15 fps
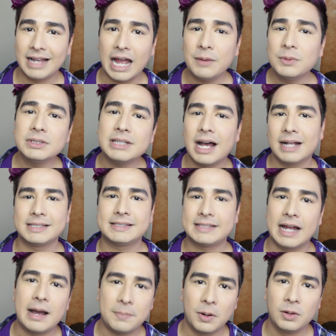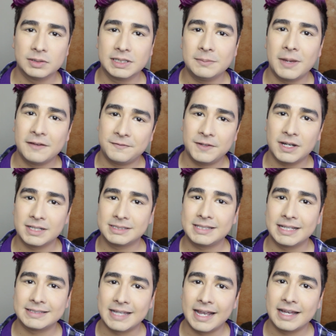I will not stop holding my
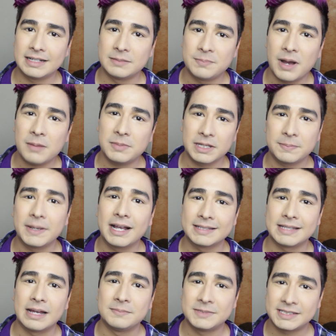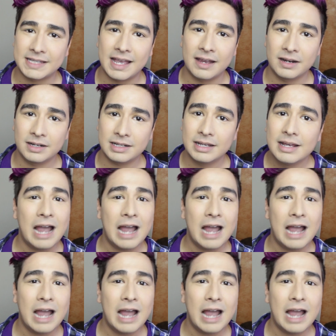fiancé's hand in public because I'm scared.